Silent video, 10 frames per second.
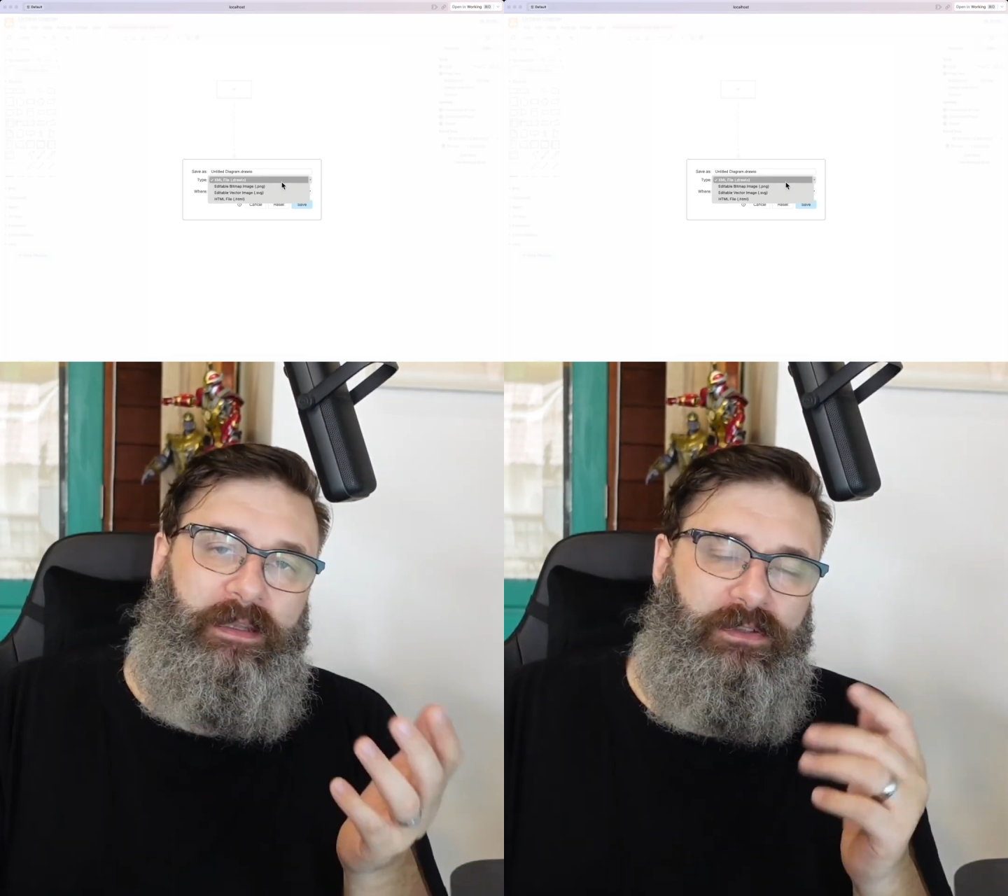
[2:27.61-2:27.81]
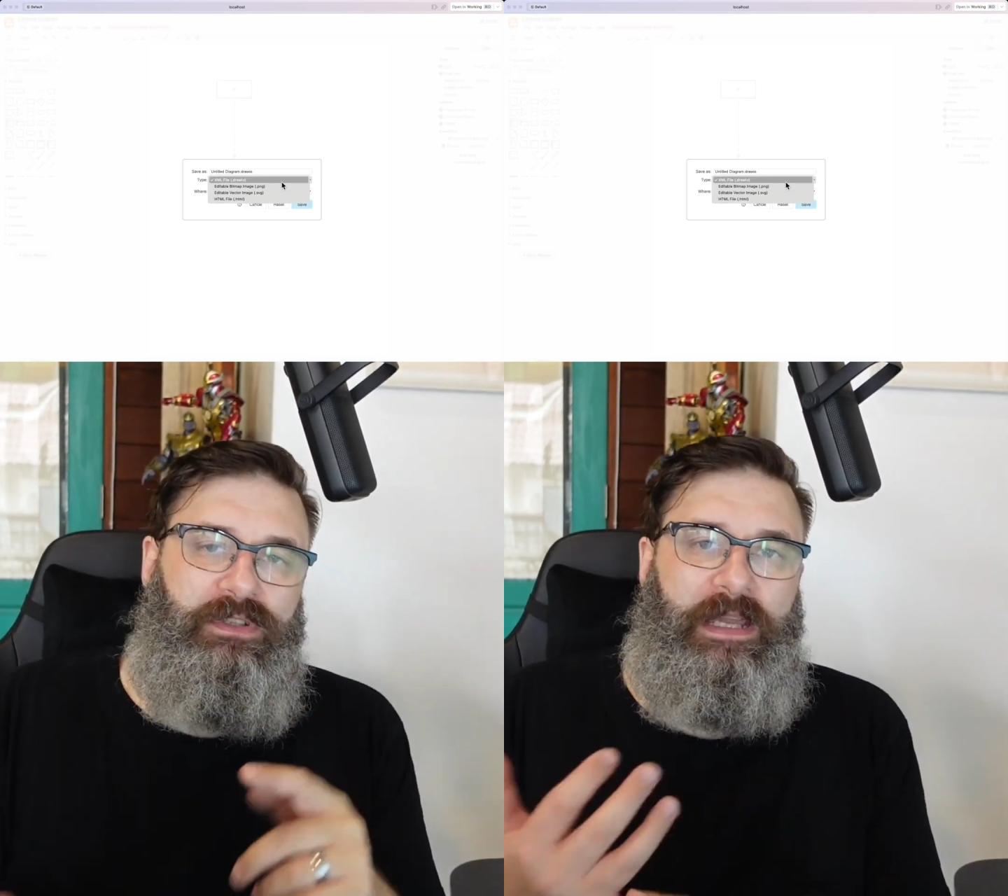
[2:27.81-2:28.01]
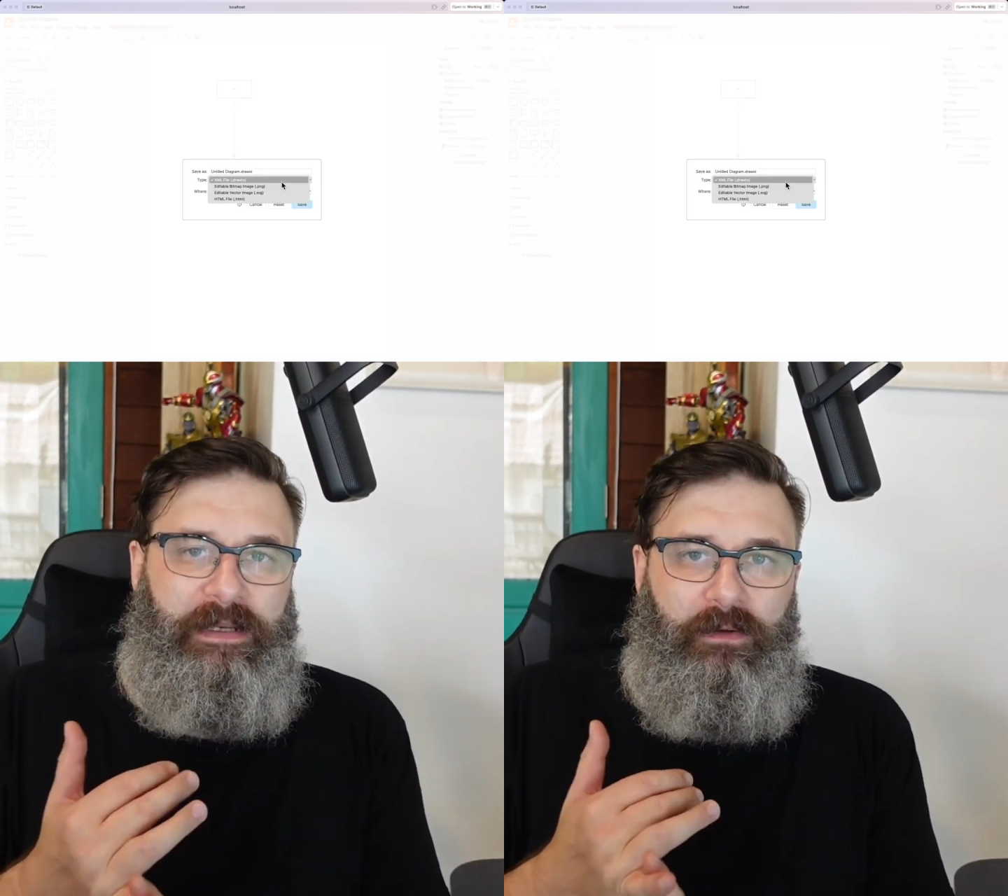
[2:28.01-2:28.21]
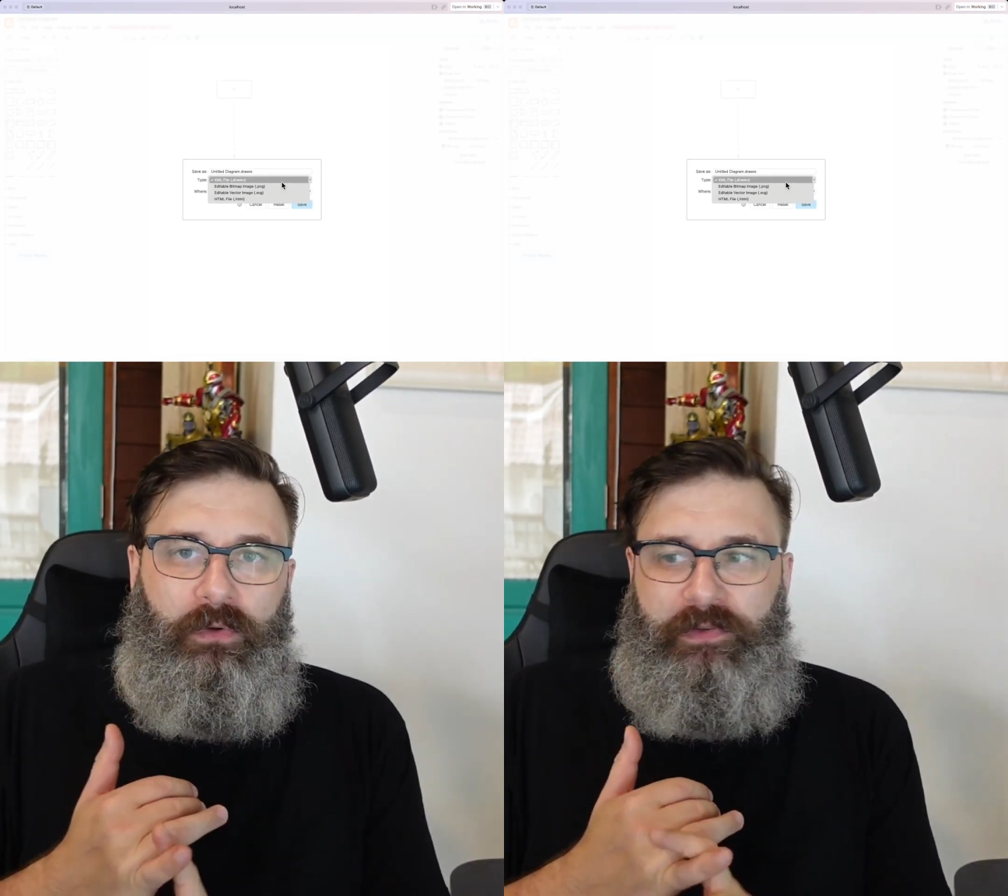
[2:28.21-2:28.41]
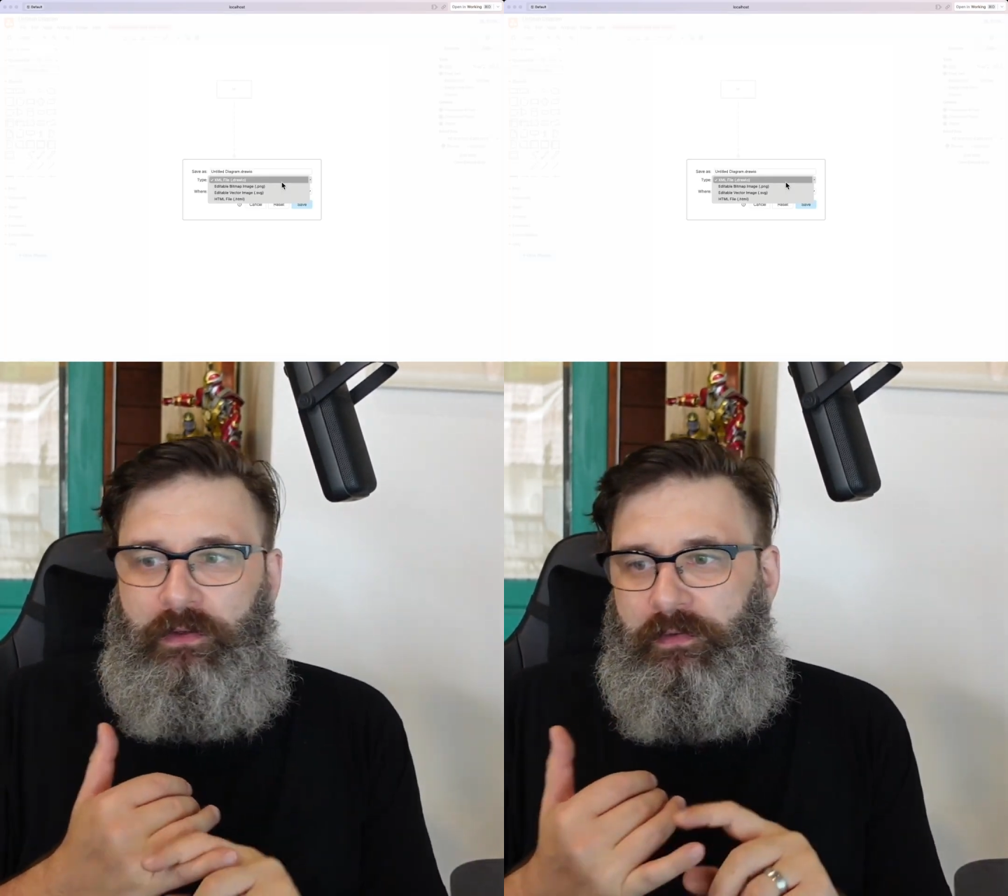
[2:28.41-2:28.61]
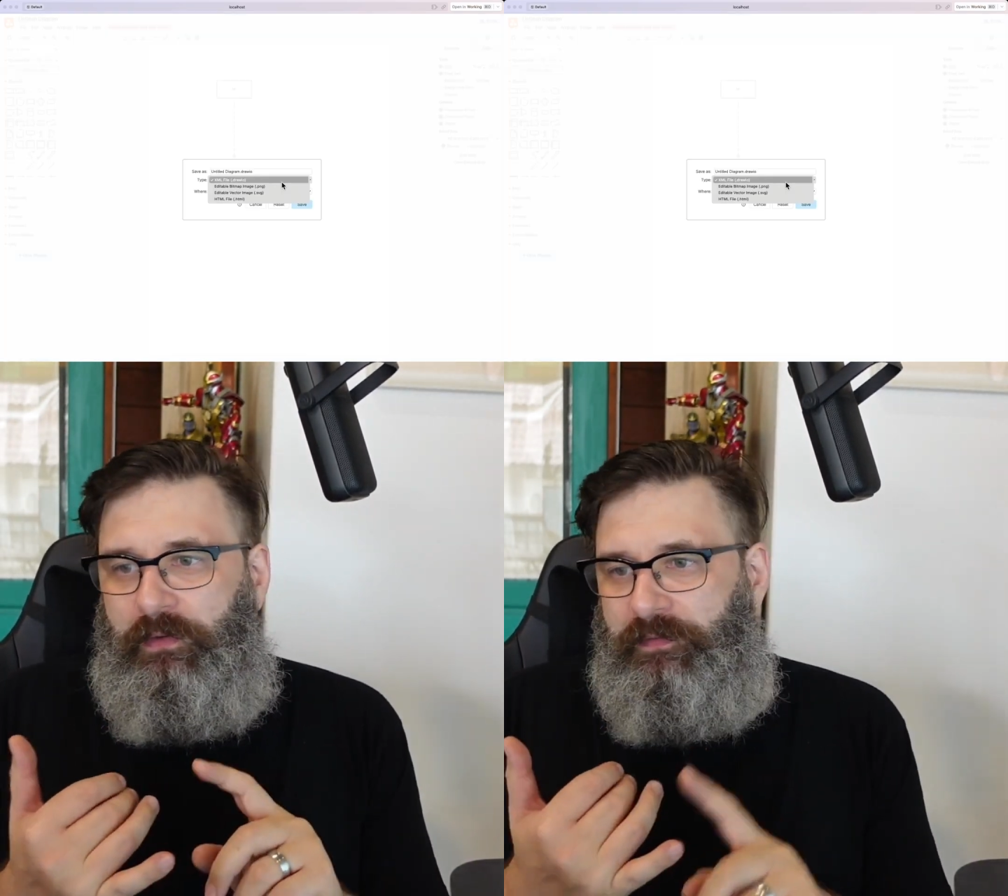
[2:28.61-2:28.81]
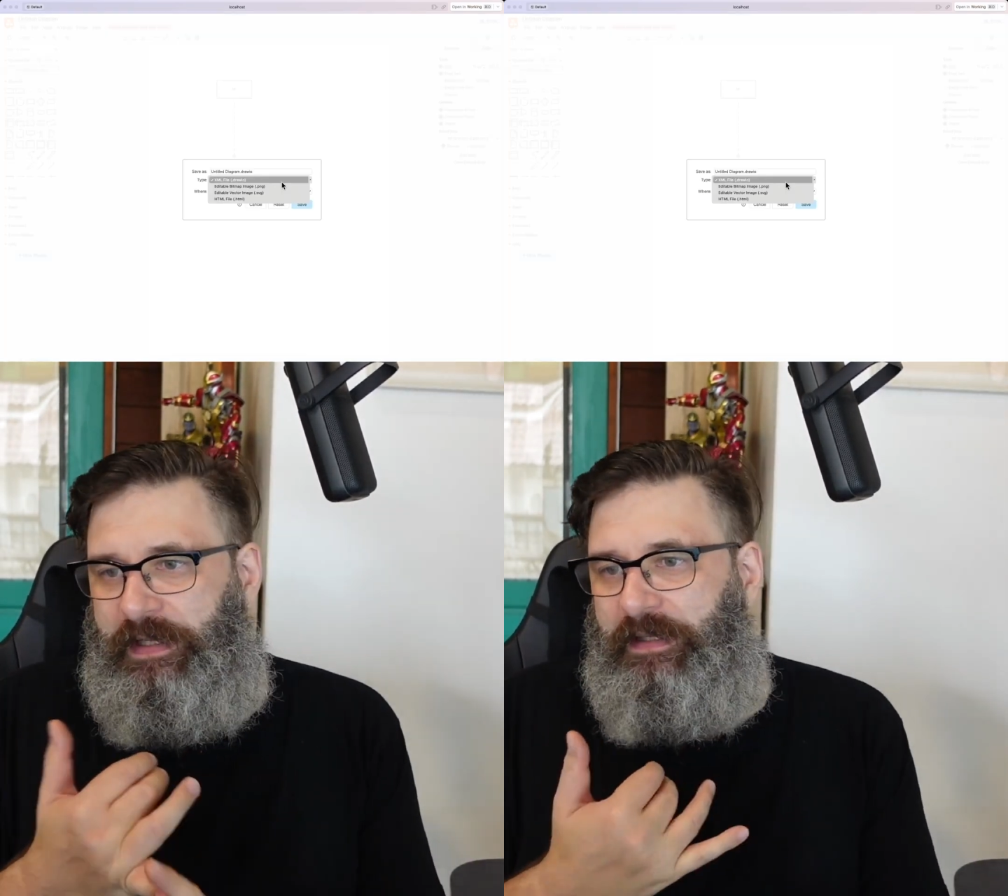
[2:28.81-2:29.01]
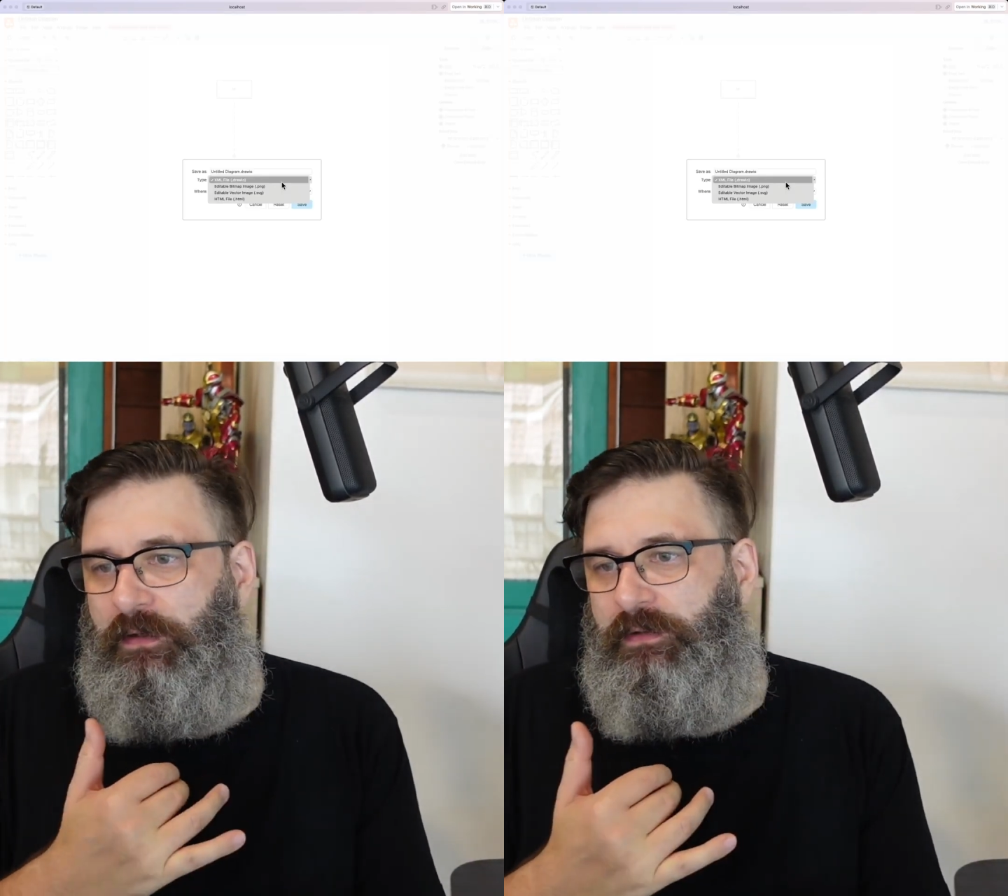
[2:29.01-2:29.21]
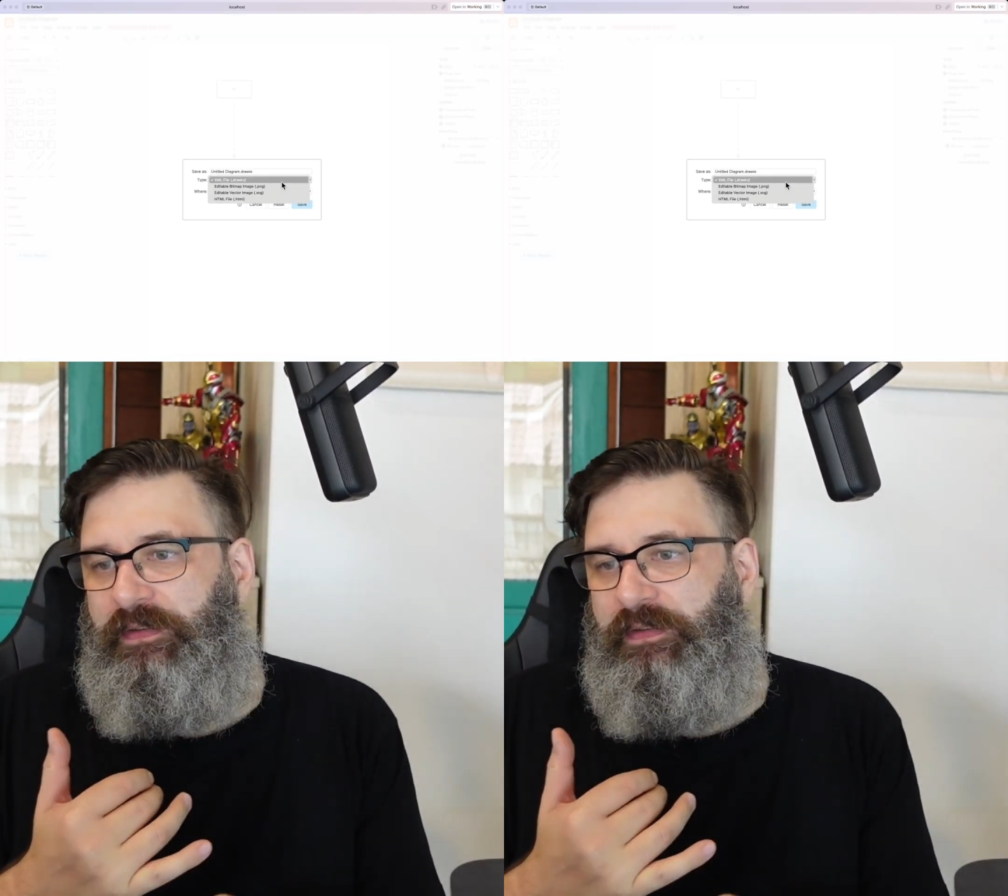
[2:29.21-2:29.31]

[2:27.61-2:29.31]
and you can also sort of download